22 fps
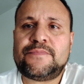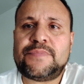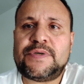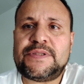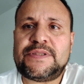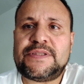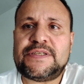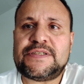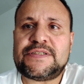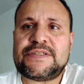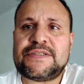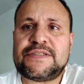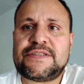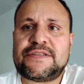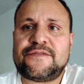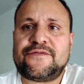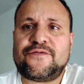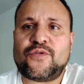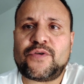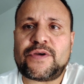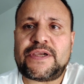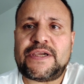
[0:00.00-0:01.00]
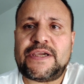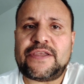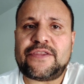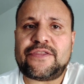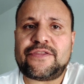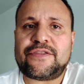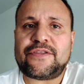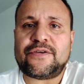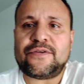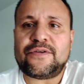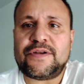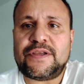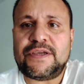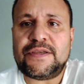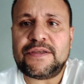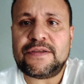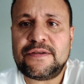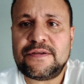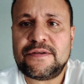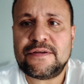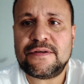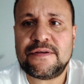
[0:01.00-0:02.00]
but this is the 4K30.
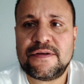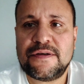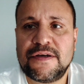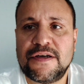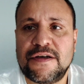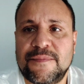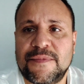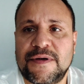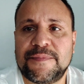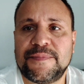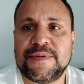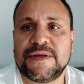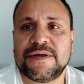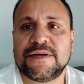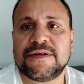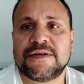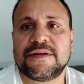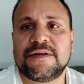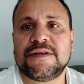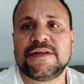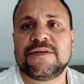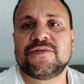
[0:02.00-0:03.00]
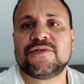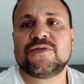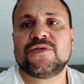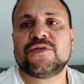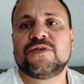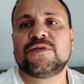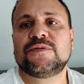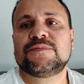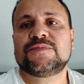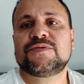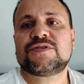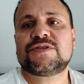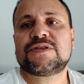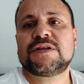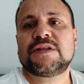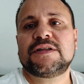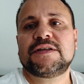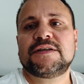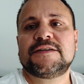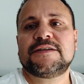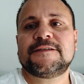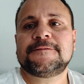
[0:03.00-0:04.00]
I'm up here in the living room,
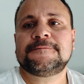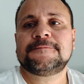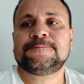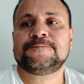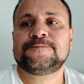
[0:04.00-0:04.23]
chilling,